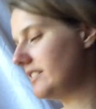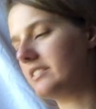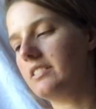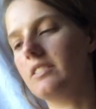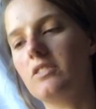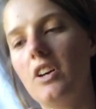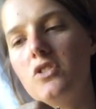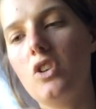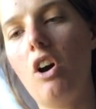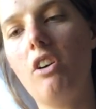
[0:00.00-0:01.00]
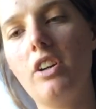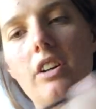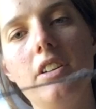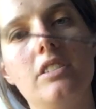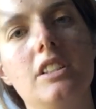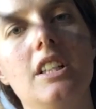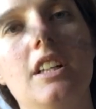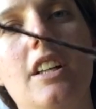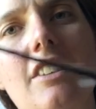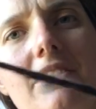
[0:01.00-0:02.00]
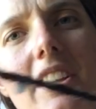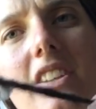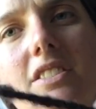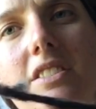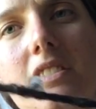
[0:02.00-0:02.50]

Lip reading: it's a darker version.